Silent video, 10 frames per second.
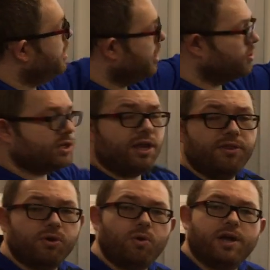Here's
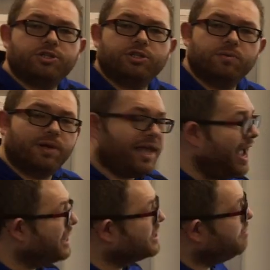another question where they
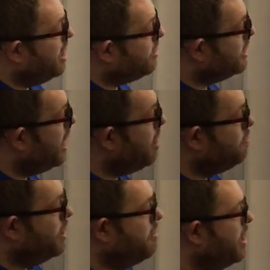ask about
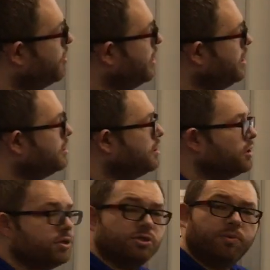complementary.
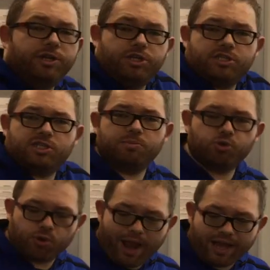So we just
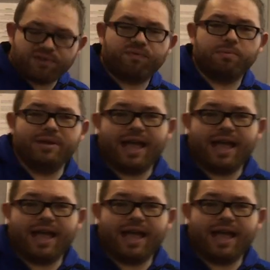subtract from